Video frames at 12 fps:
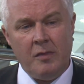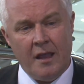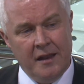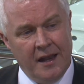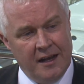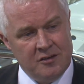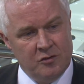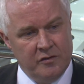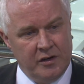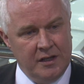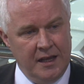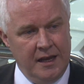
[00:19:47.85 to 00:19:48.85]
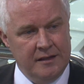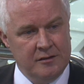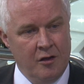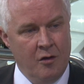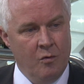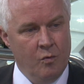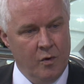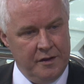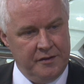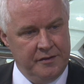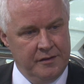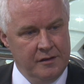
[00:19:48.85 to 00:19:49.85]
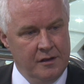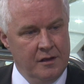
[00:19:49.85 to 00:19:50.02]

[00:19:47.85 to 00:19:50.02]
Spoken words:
and then that's overlaid with